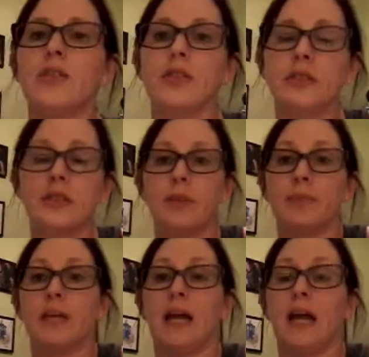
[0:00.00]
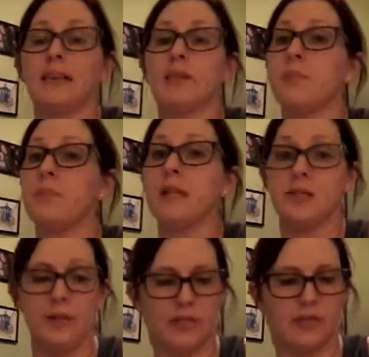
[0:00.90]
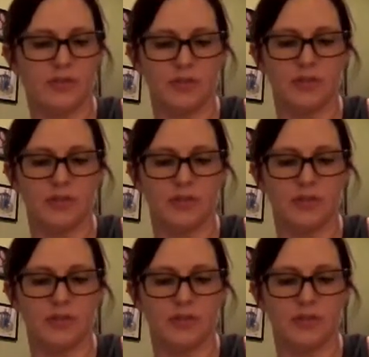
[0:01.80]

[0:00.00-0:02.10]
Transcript: this company has many, many different